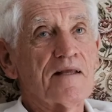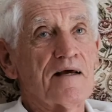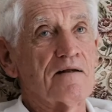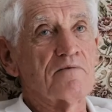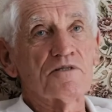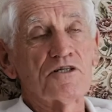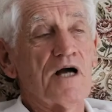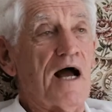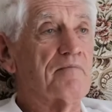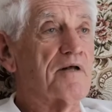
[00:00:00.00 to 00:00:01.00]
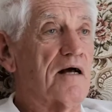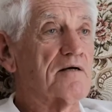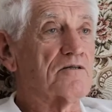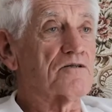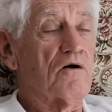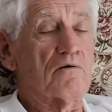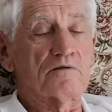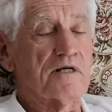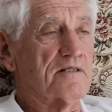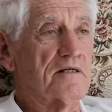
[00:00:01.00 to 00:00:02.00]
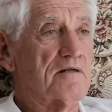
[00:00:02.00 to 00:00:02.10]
And it was a shame, you know, because Cora was such a